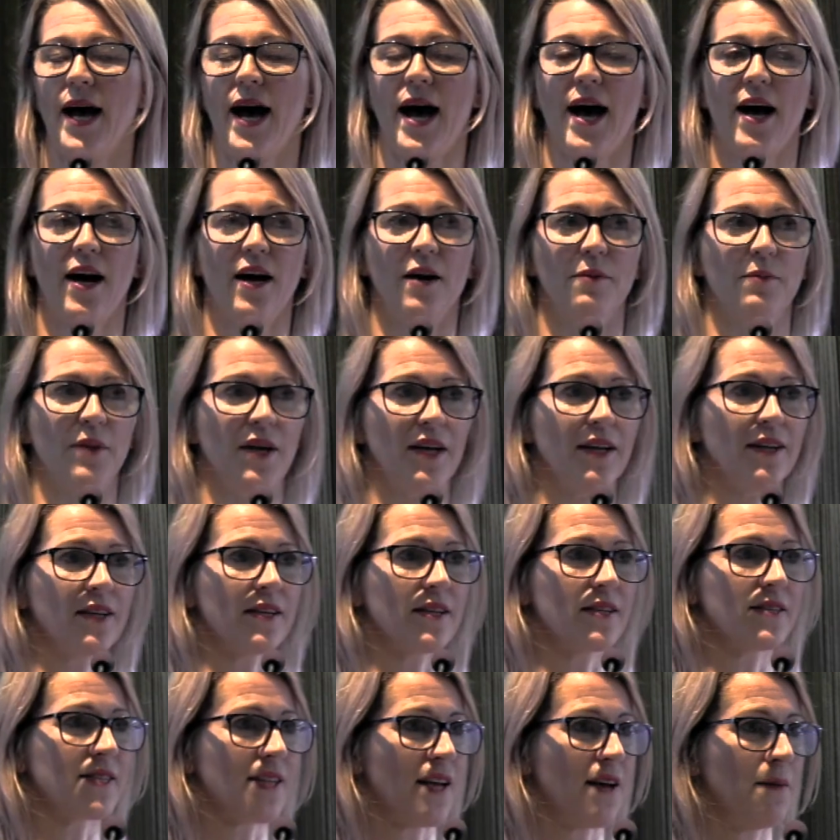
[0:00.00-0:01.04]
It
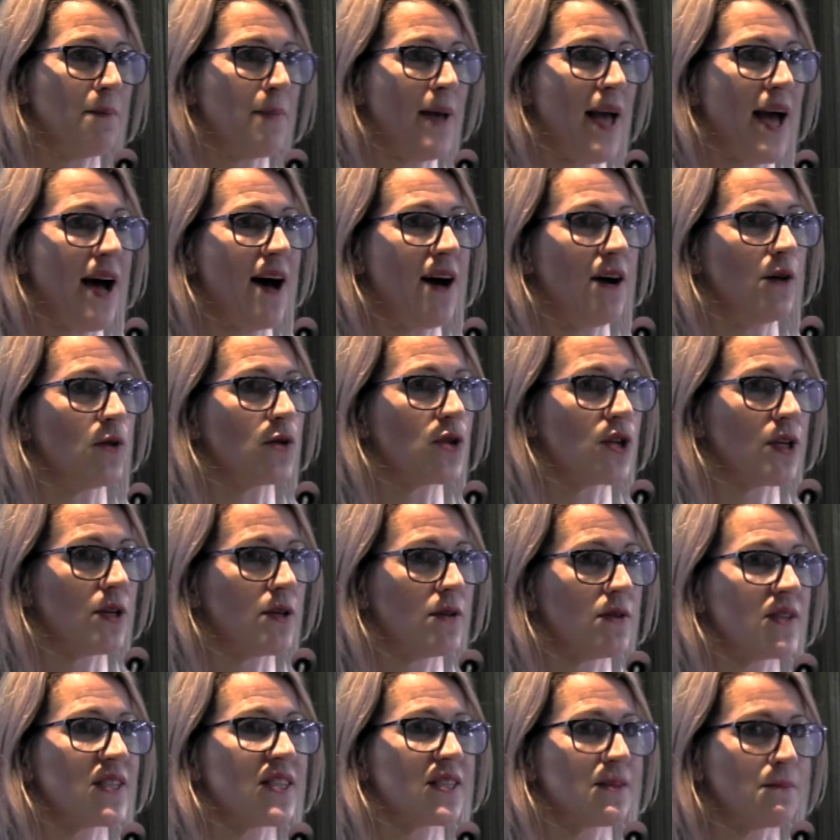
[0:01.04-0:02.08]
is about
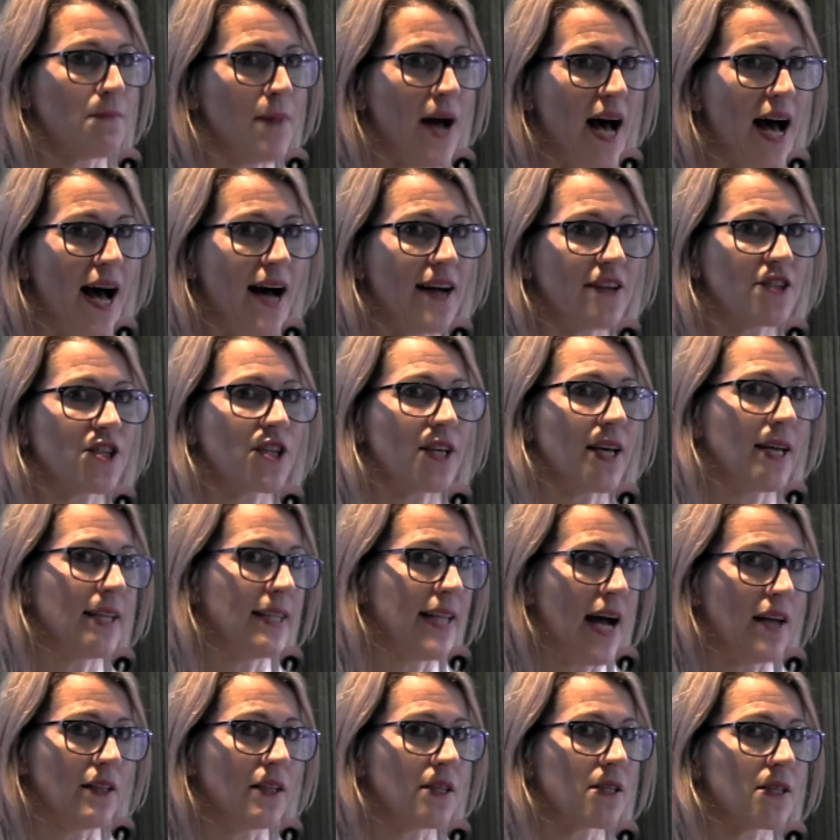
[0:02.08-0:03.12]
smart
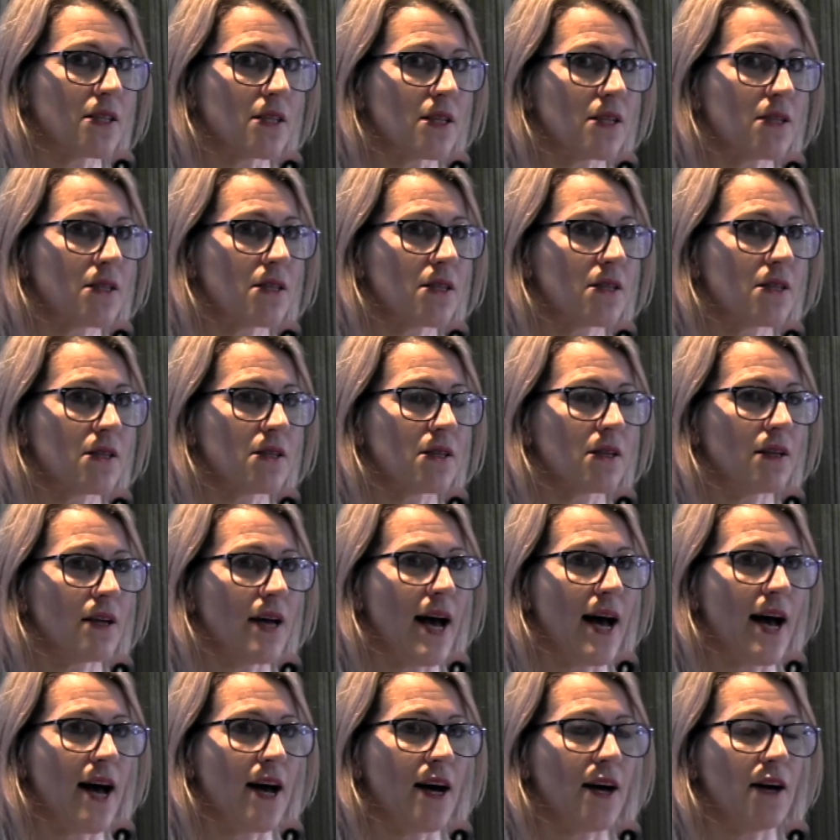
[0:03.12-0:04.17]
analysis,
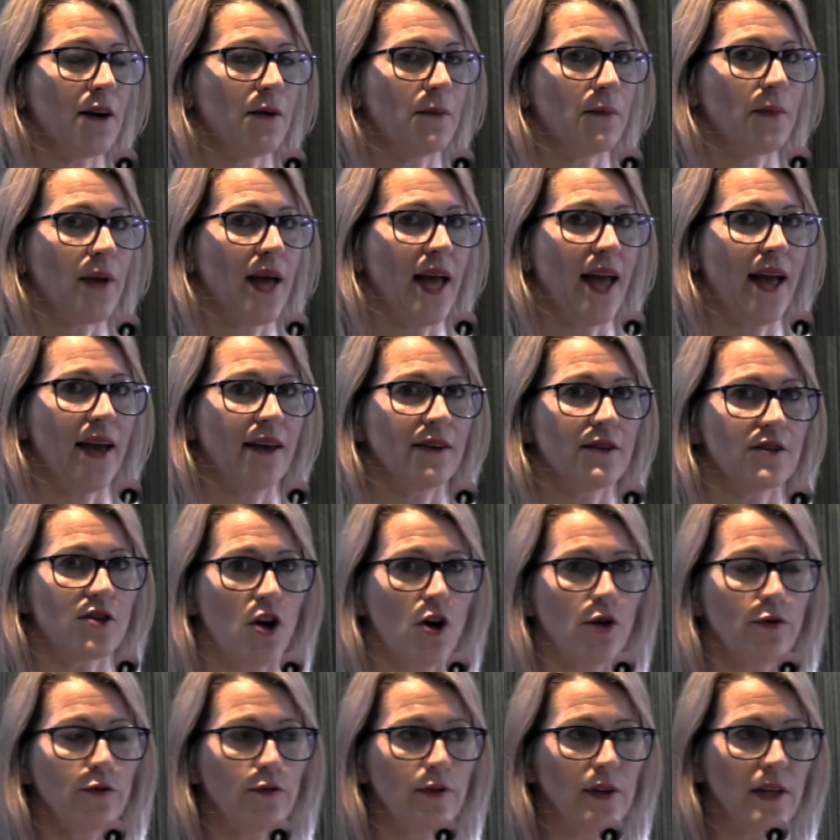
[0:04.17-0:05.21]
and
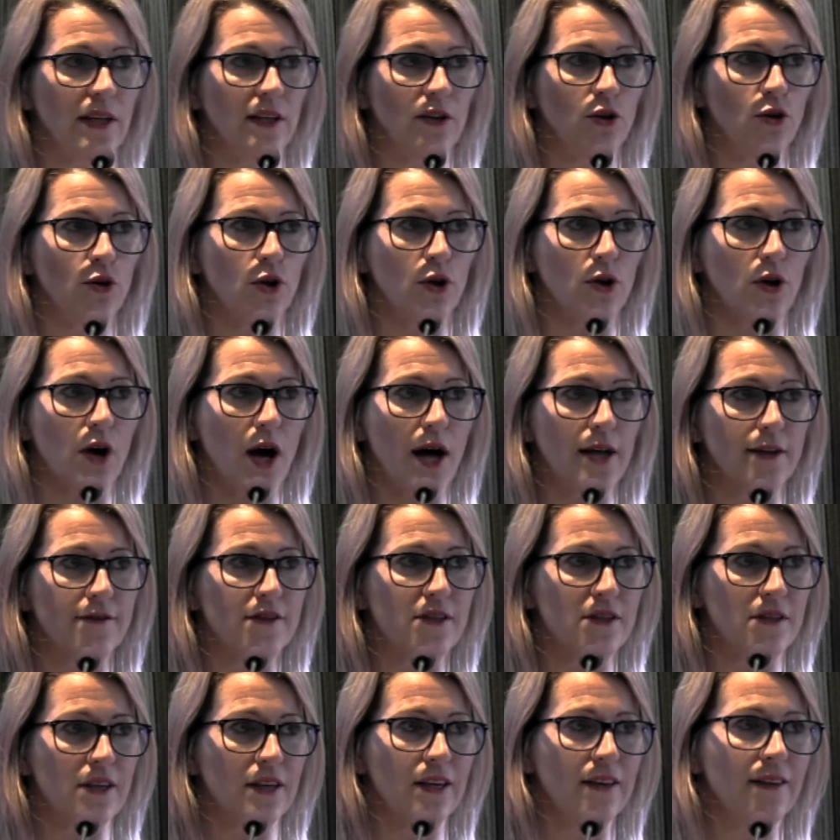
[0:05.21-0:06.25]
hopefully you can kind of
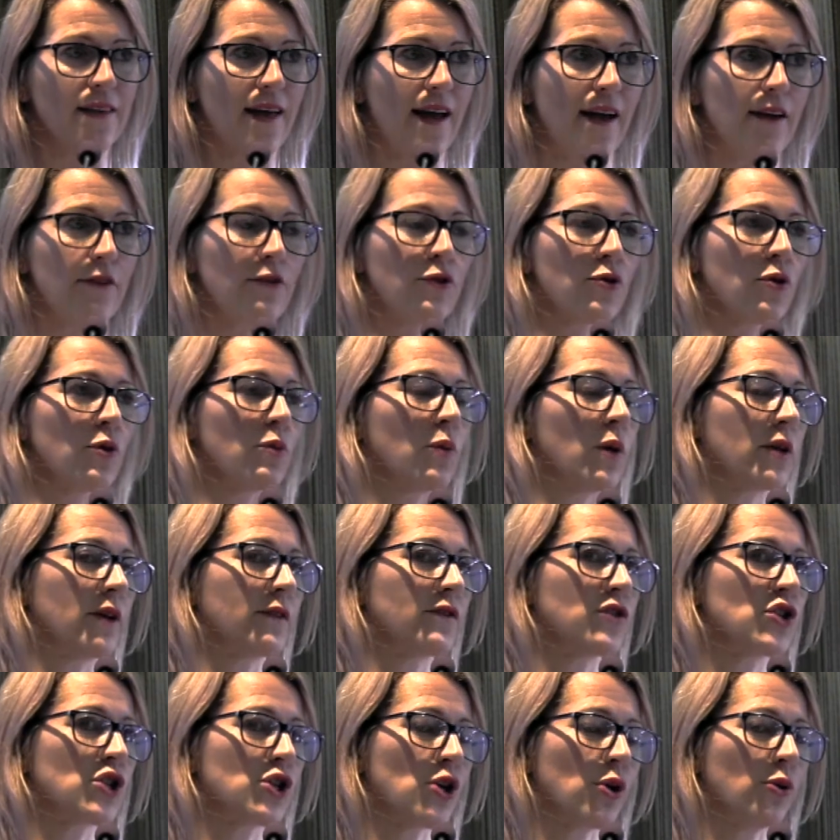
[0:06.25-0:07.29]
see that through what
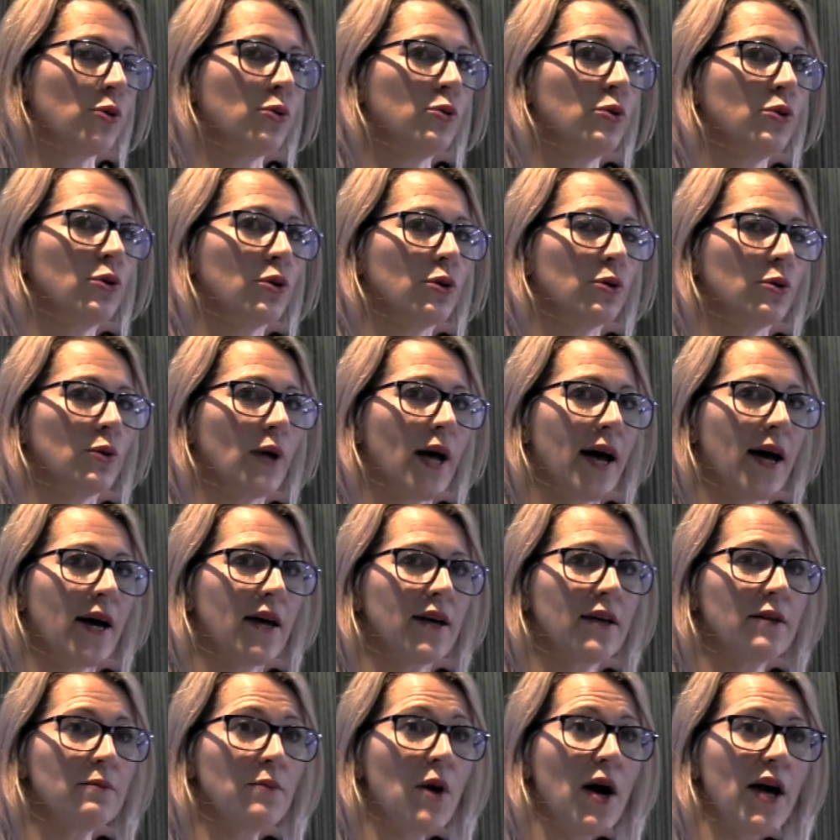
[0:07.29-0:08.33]
I've shown you
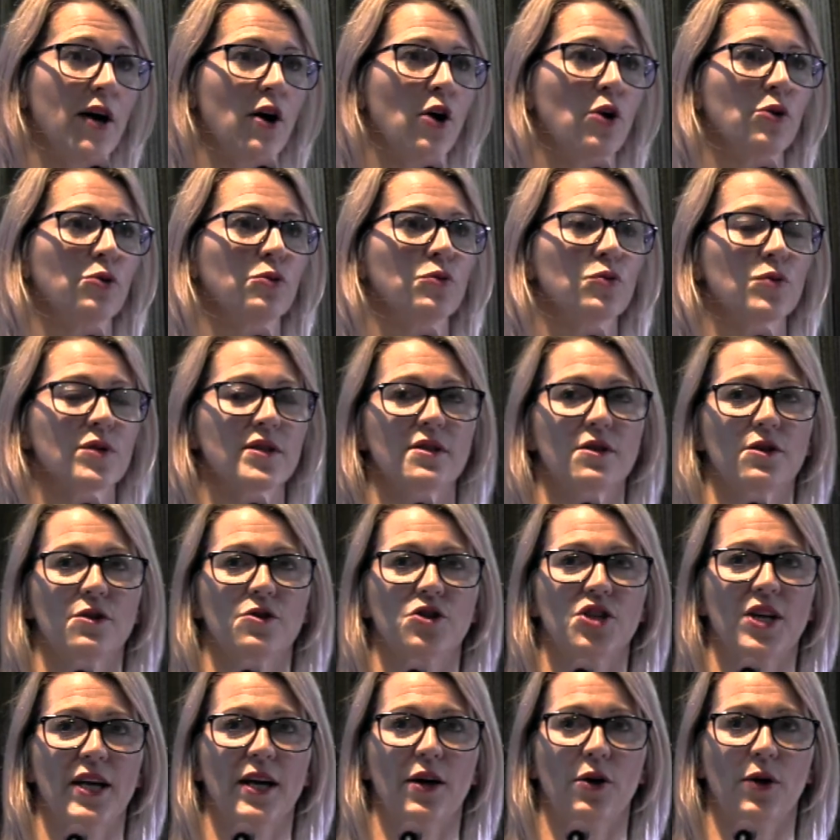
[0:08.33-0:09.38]
in my own
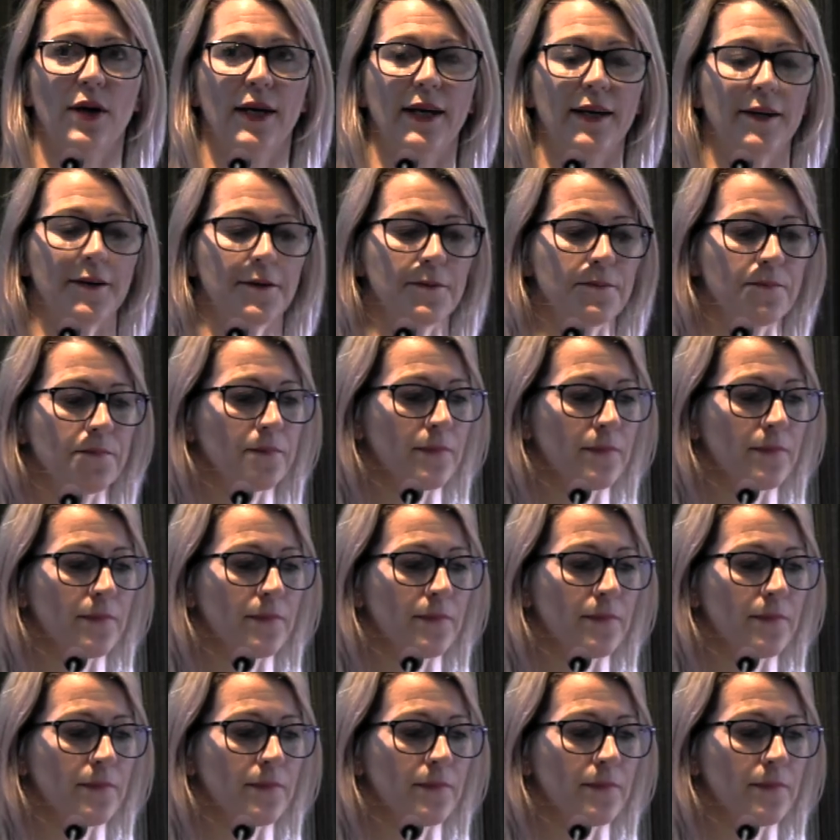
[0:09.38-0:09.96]
research area.